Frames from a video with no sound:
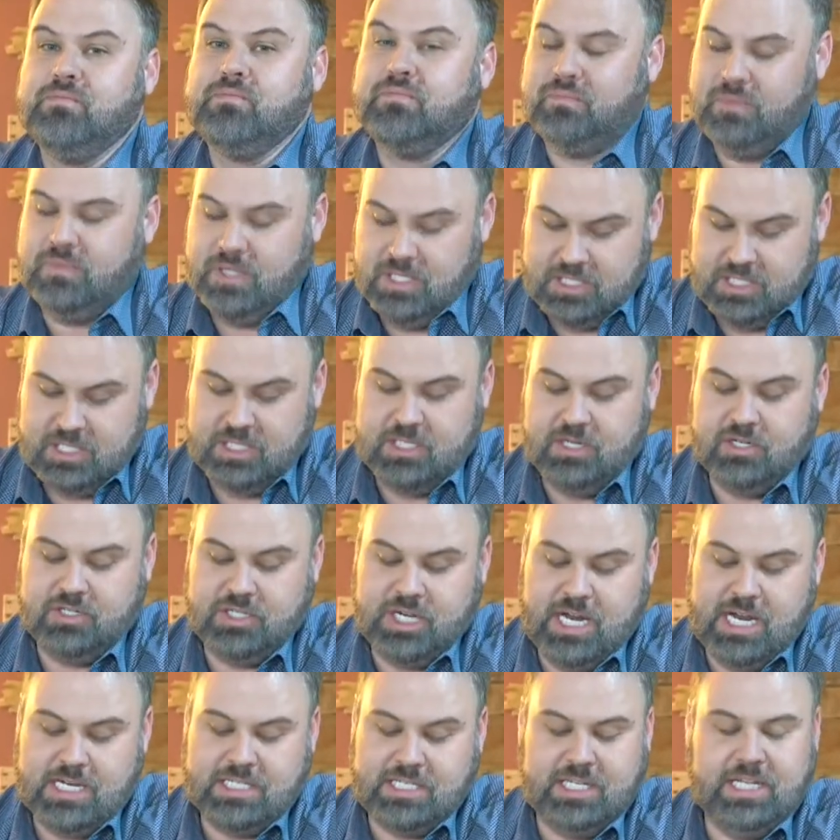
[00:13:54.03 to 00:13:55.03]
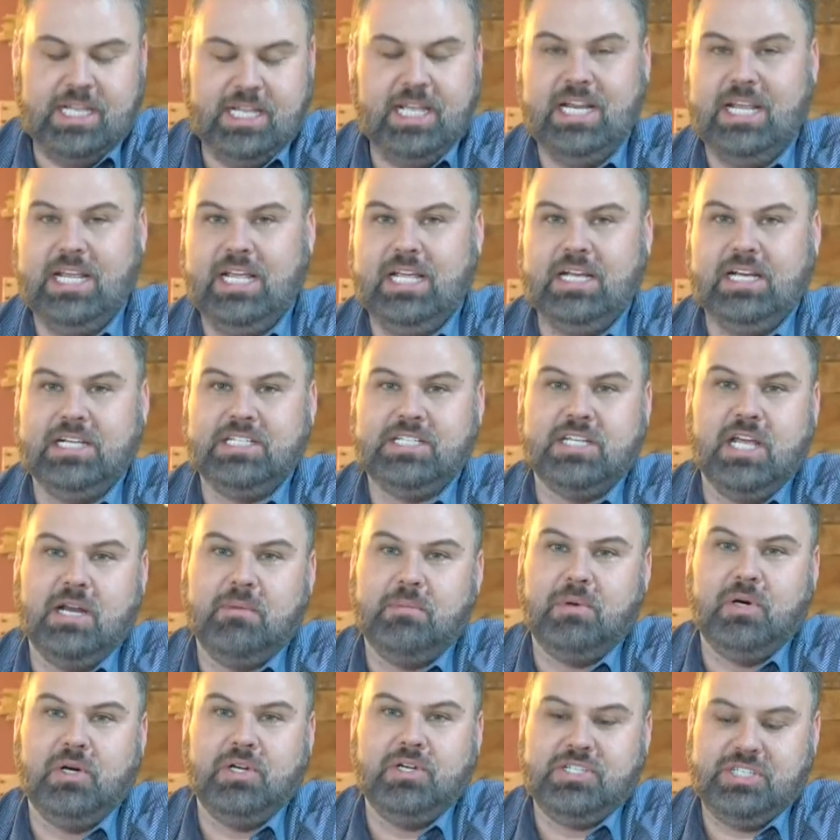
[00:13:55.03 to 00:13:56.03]
this is your chance to get it in a
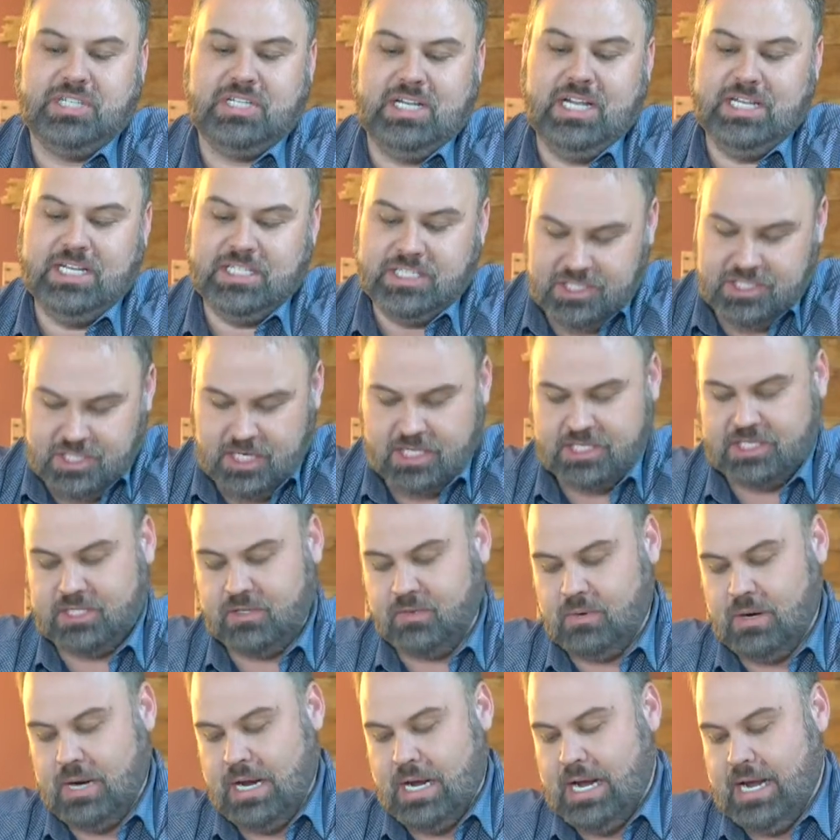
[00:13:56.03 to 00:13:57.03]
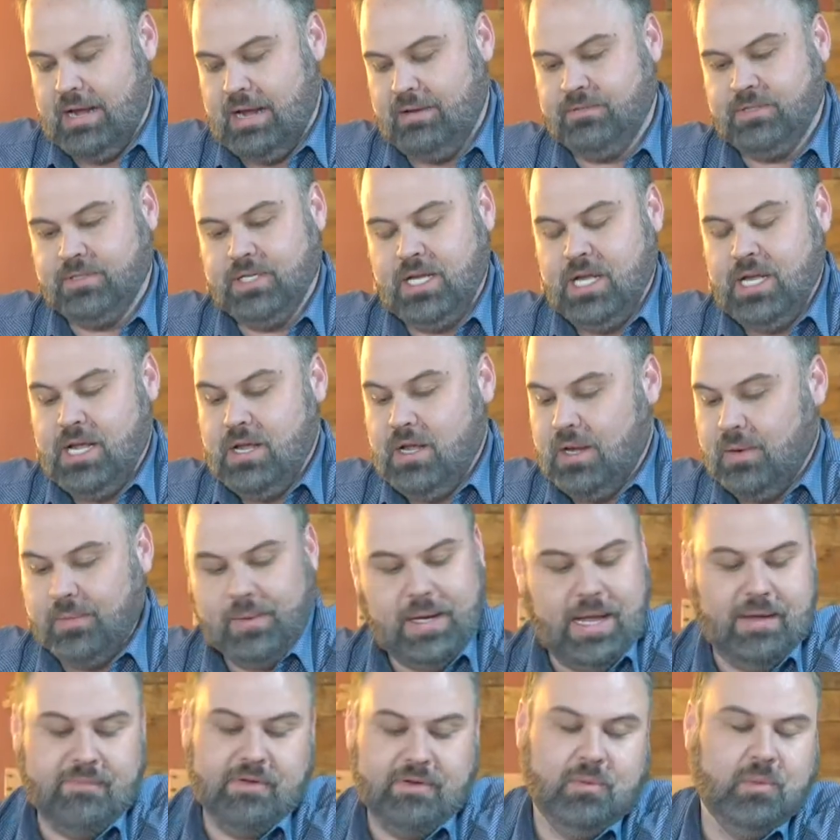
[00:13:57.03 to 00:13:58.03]
sunburst. It just arrived. We
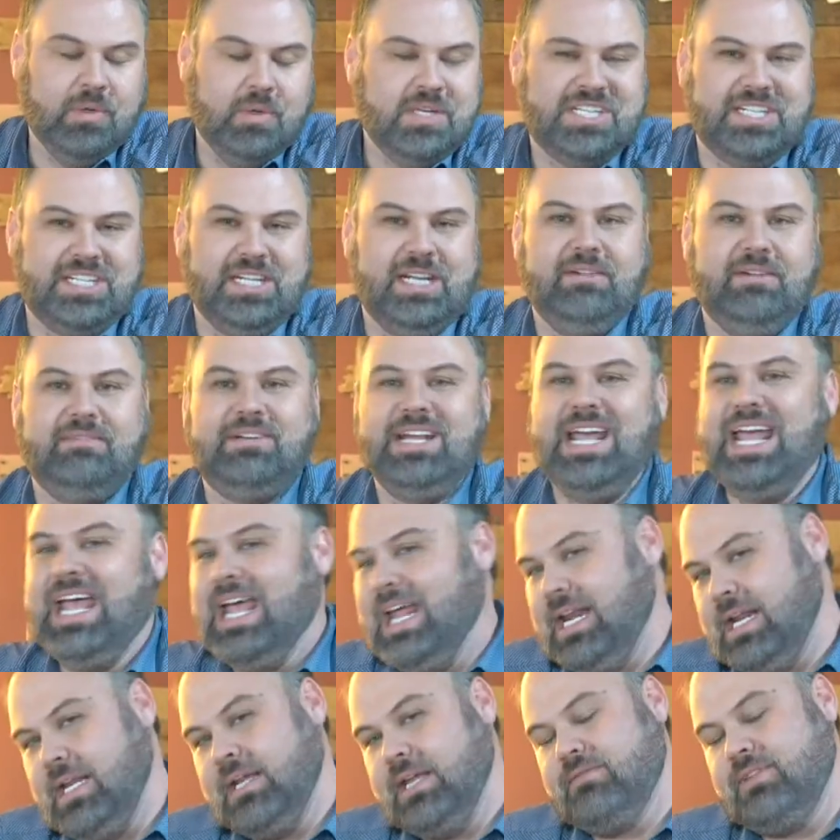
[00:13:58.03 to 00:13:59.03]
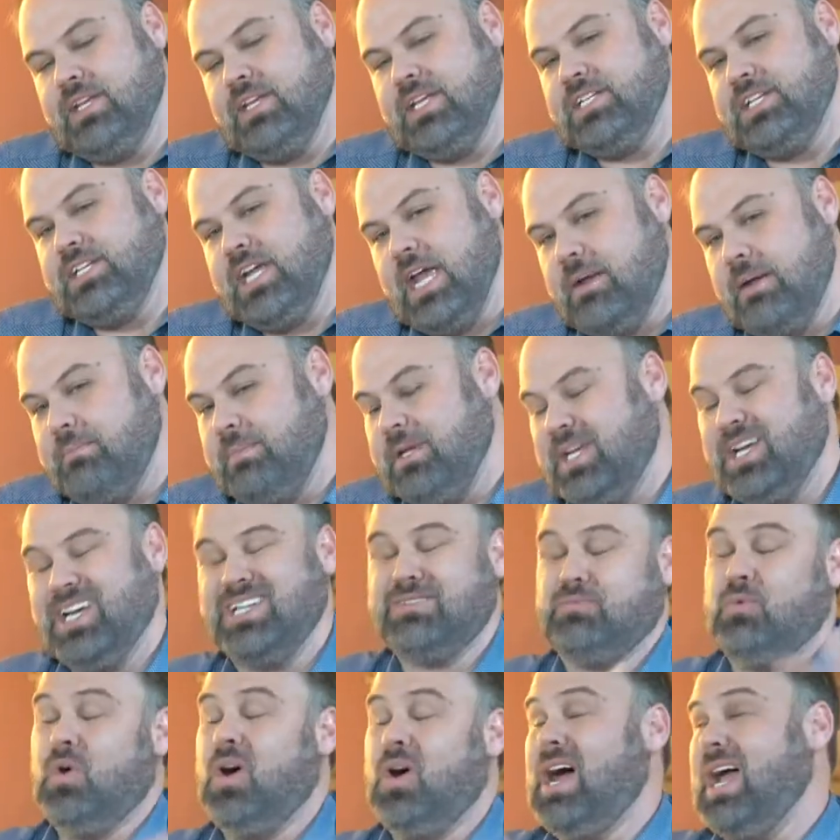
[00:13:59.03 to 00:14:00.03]
haven't received any of these yet
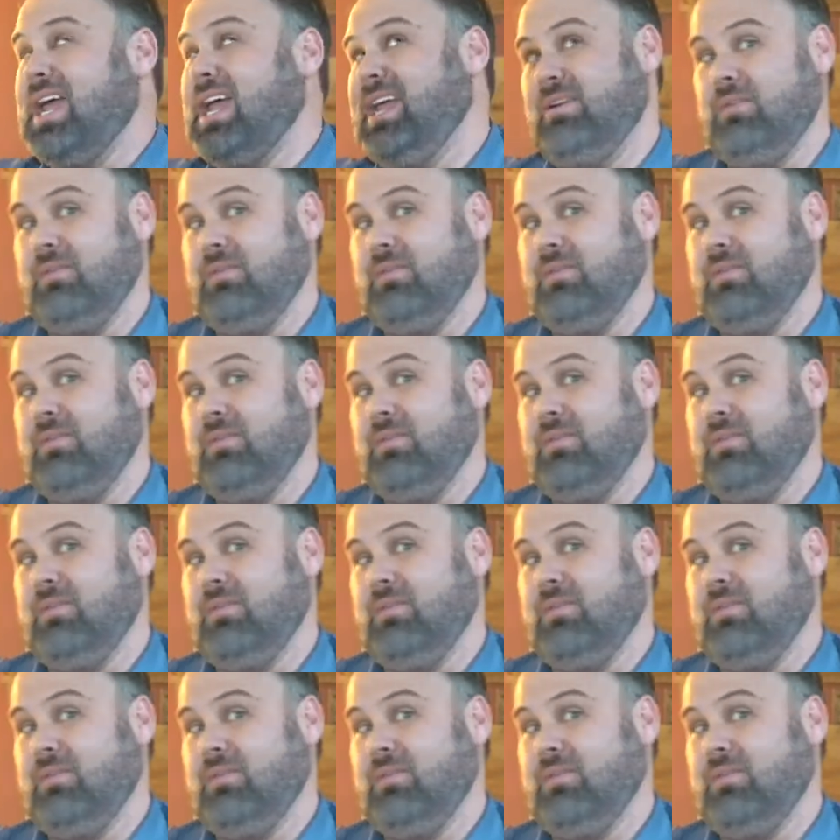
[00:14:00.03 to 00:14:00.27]
because why?